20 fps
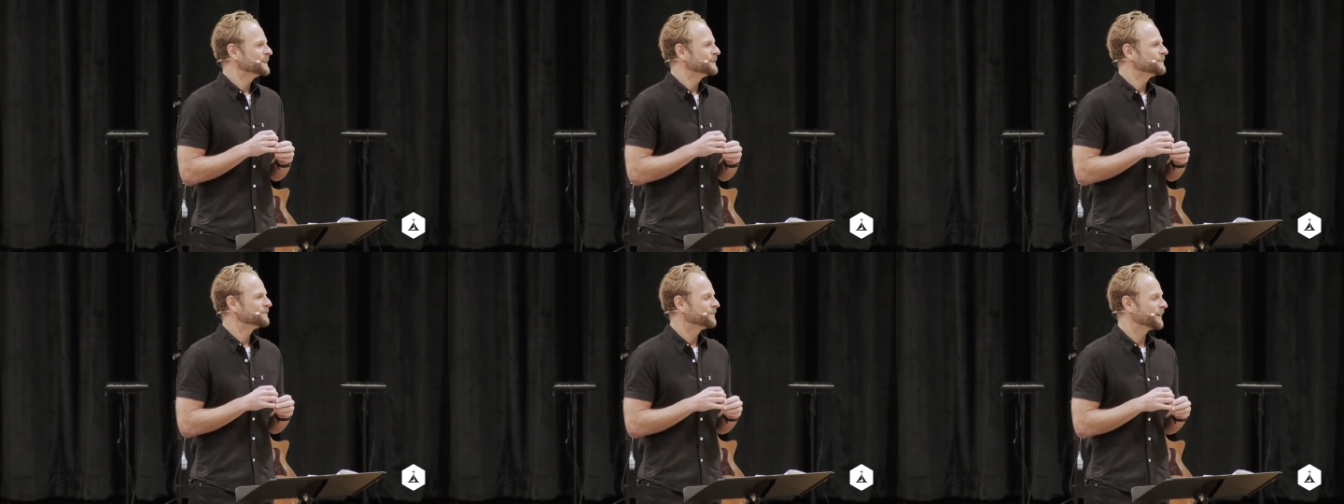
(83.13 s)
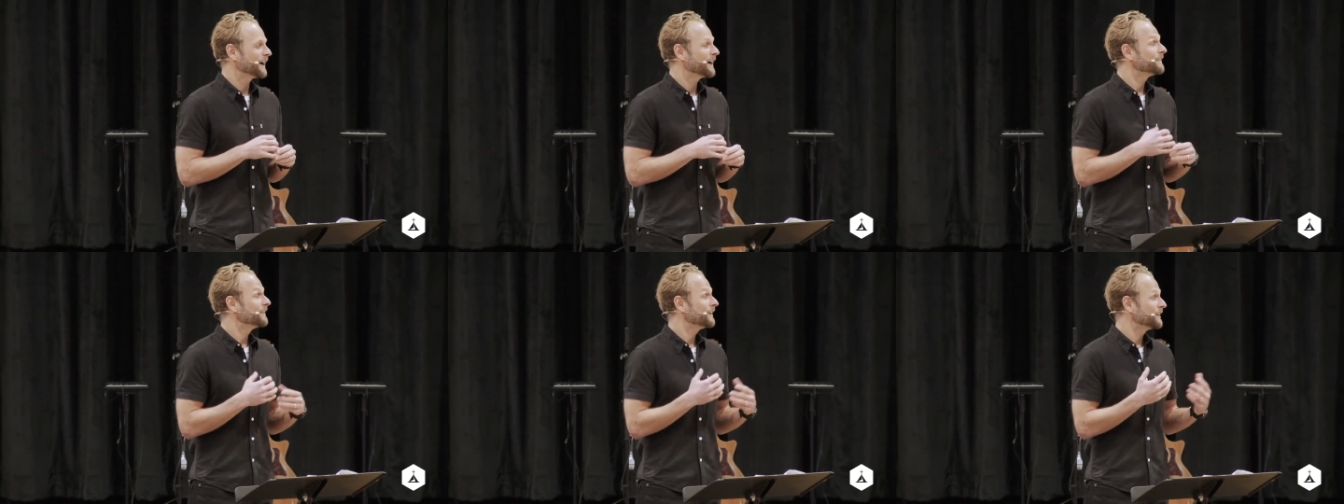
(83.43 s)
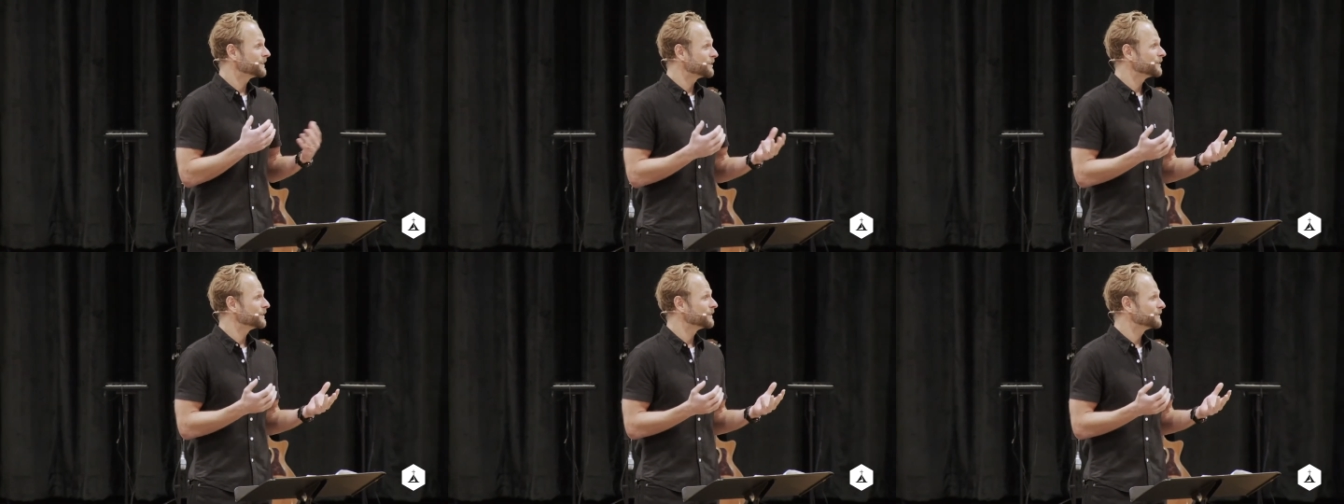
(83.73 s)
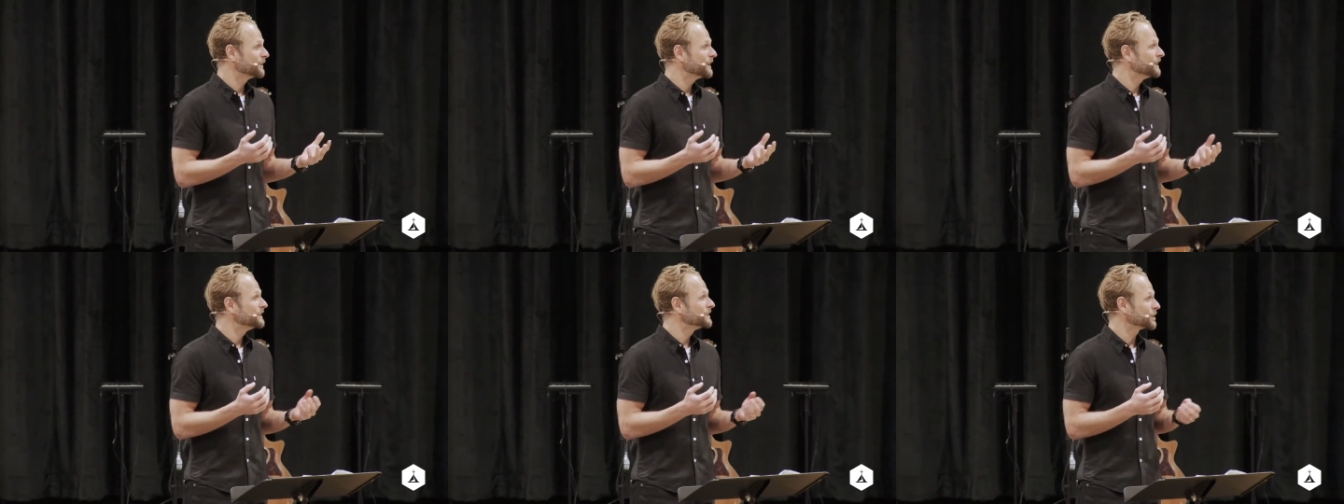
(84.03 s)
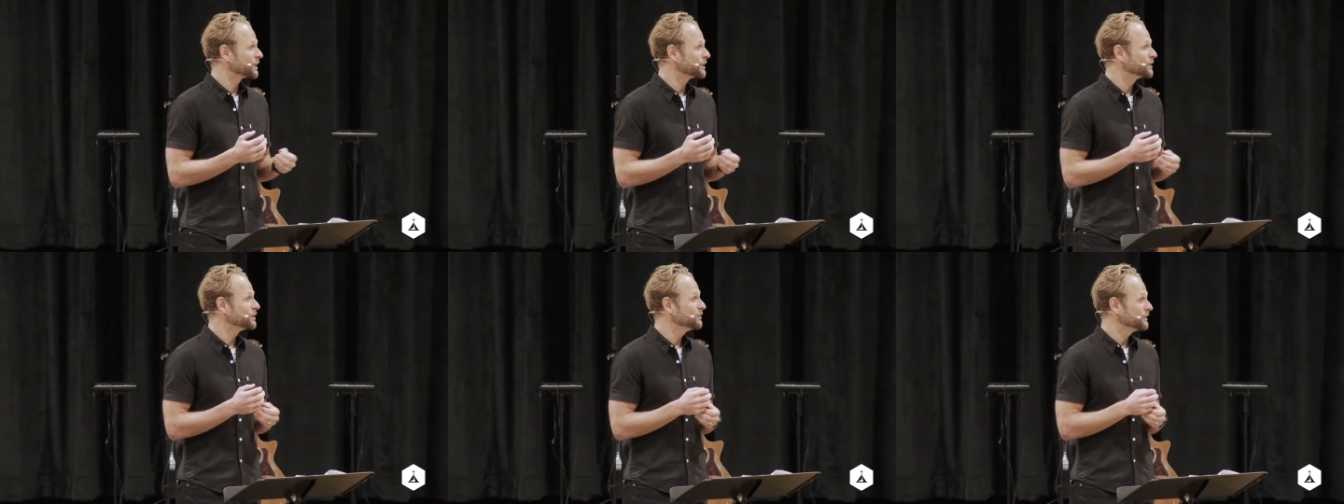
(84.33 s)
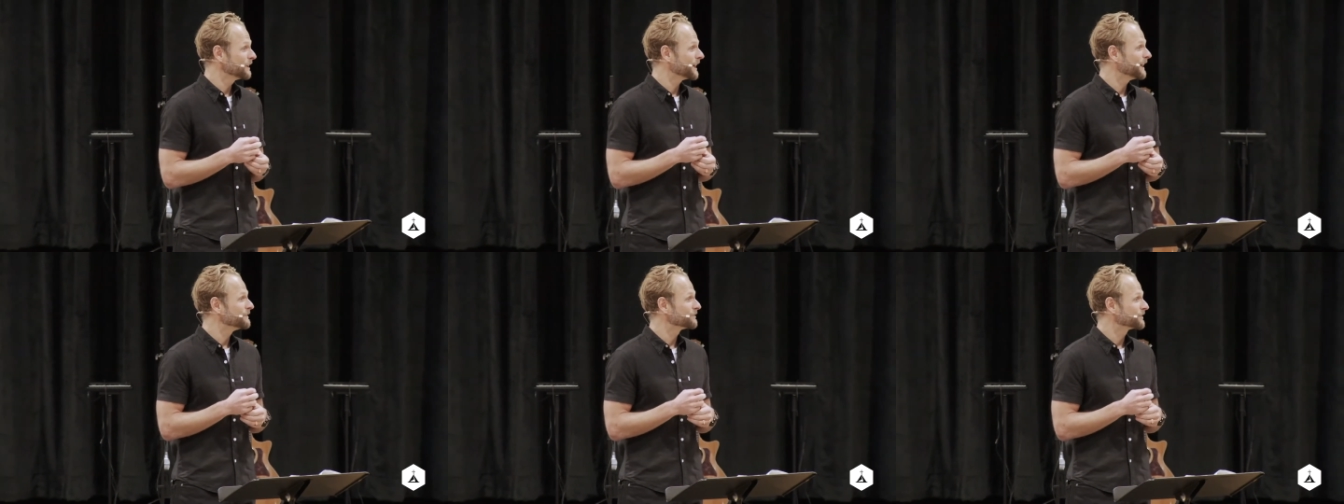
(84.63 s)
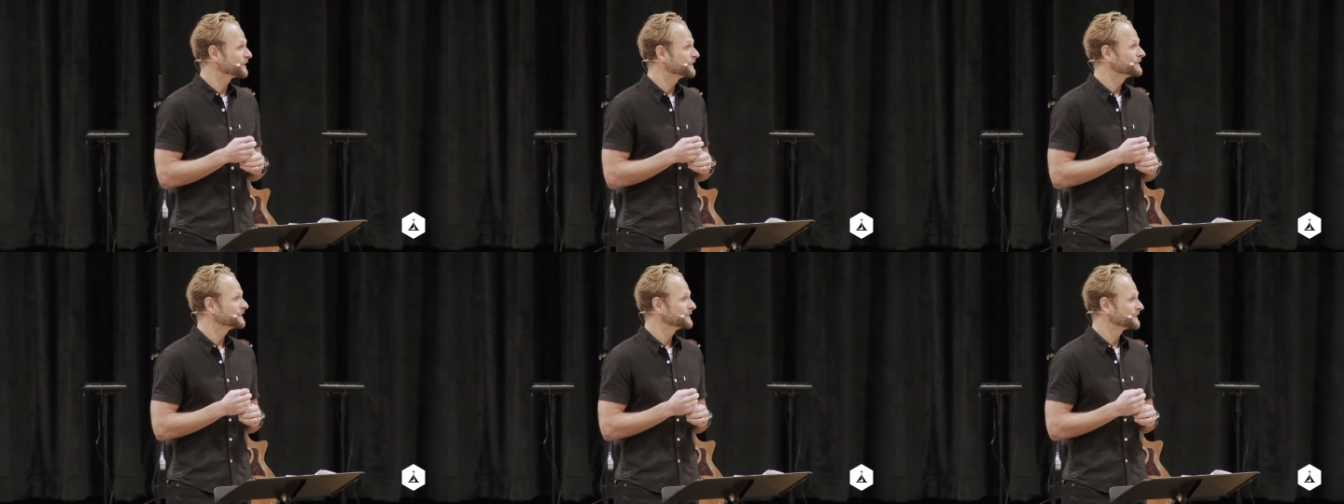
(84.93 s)
500 of which are new
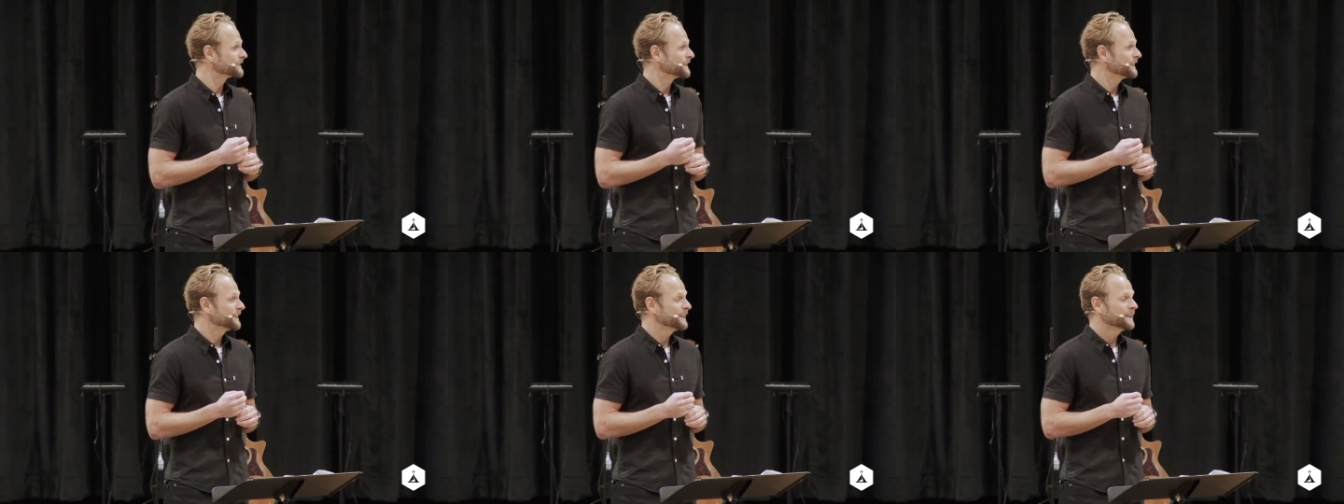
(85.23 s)
lifers,